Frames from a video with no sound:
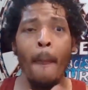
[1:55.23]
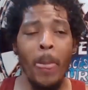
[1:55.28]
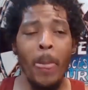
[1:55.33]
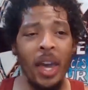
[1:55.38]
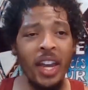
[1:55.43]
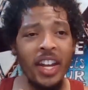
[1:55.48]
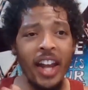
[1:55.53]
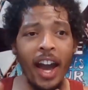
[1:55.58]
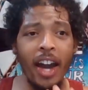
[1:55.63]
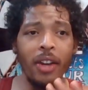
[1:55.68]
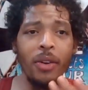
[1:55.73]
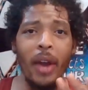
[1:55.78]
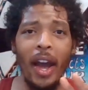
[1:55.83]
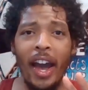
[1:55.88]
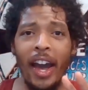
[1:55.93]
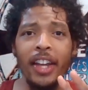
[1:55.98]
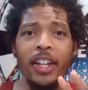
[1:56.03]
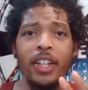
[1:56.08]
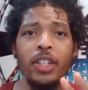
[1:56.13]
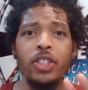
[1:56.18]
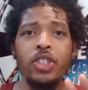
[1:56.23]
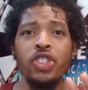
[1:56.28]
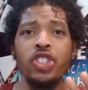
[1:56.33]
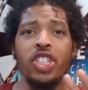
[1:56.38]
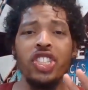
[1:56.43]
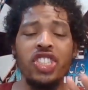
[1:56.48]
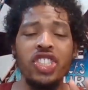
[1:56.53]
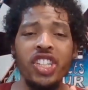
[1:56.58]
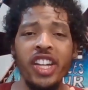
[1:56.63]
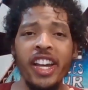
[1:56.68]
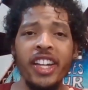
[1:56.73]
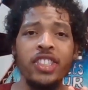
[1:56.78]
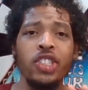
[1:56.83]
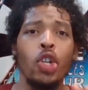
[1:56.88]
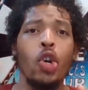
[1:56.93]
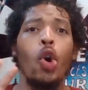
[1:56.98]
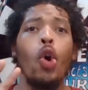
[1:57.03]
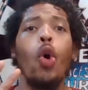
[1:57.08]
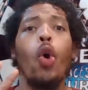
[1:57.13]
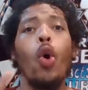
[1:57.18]
And I suggest
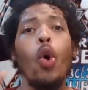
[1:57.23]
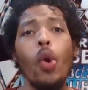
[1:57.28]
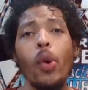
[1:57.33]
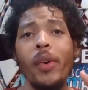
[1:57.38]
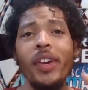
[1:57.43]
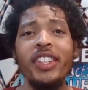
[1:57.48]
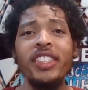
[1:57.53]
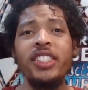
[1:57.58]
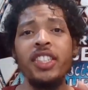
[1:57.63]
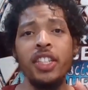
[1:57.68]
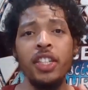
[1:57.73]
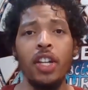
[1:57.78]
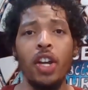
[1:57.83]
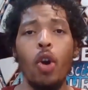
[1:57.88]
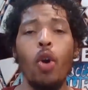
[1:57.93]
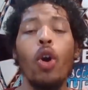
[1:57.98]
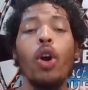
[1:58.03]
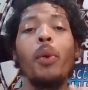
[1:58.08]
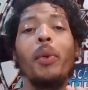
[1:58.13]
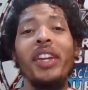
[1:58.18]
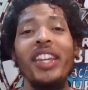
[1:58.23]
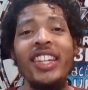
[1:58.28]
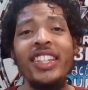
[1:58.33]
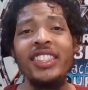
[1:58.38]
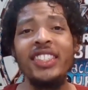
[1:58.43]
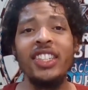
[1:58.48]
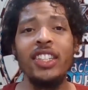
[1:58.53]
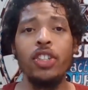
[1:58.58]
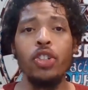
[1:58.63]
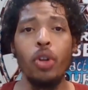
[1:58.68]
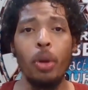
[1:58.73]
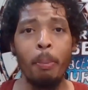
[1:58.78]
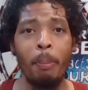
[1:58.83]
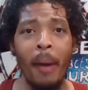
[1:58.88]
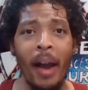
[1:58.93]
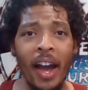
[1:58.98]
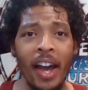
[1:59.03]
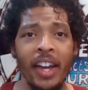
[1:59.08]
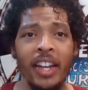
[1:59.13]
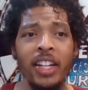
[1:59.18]
orienting your
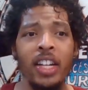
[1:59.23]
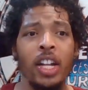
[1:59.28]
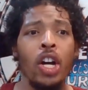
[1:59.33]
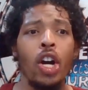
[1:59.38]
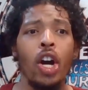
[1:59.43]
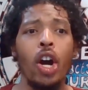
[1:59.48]
mind